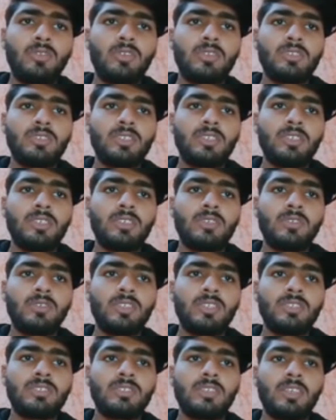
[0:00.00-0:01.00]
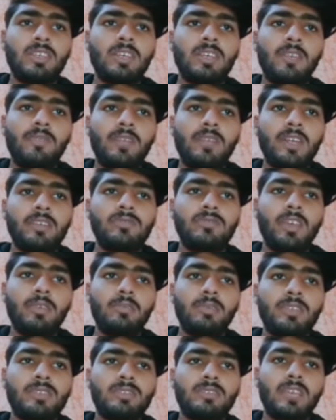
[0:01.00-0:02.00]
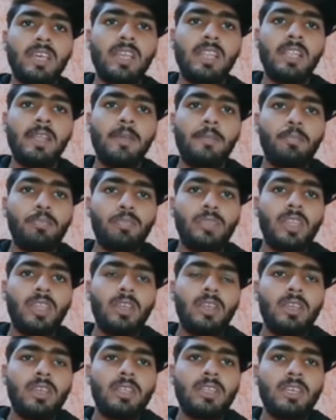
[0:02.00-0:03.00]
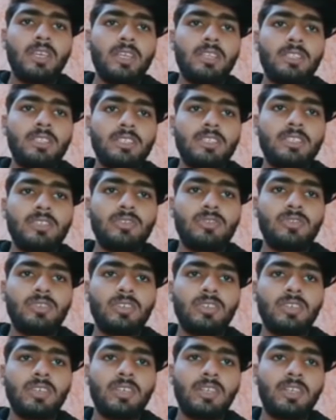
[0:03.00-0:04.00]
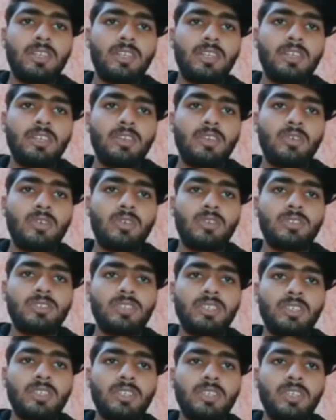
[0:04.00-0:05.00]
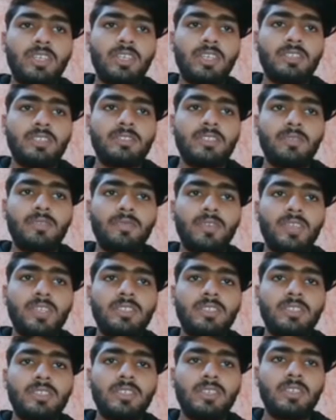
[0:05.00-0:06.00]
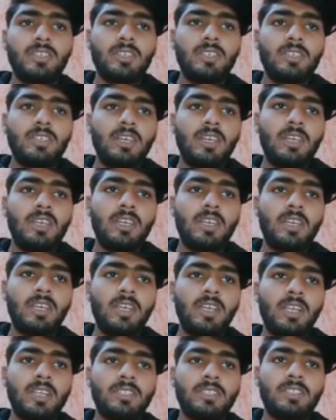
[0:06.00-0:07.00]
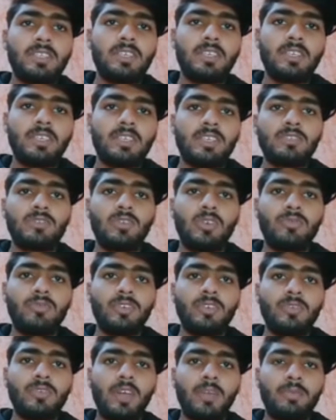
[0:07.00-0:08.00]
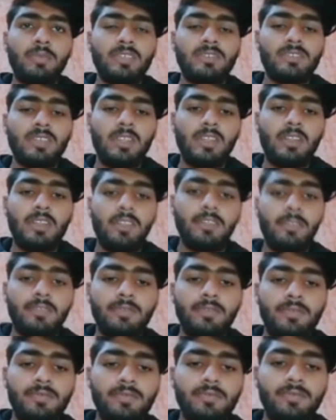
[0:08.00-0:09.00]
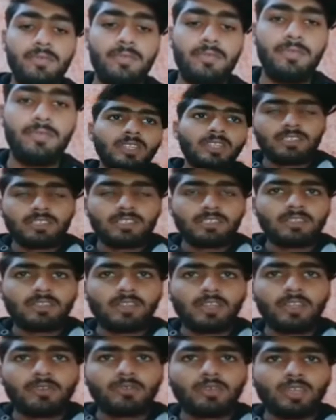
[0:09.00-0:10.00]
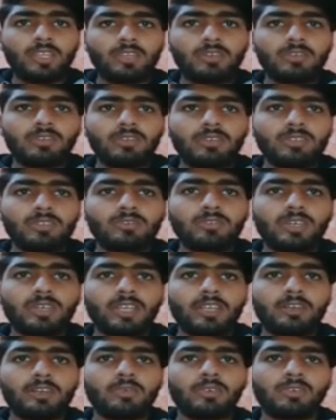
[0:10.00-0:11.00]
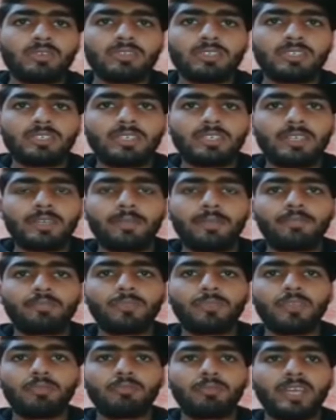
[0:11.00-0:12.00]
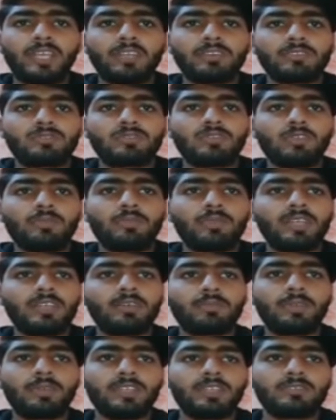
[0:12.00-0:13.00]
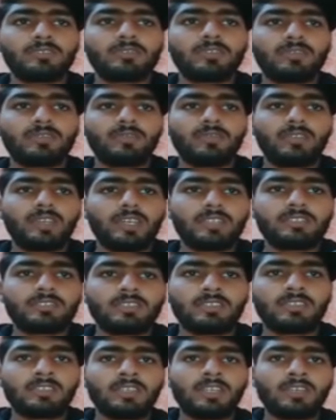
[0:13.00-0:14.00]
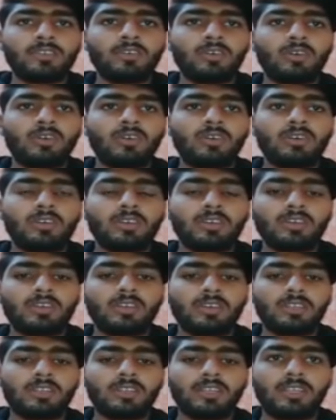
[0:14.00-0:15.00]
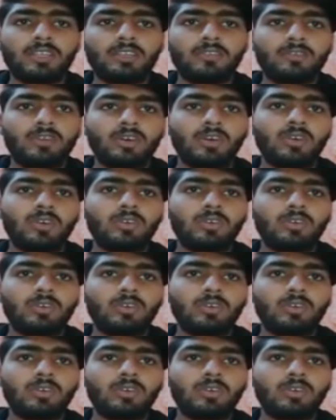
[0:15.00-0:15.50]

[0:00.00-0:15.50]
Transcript: on a single flex fiber cell, and these nodes indicates the width and thickness of the fiber cell. Right, we are going to talk about the microscopic appearance of the flex, that how a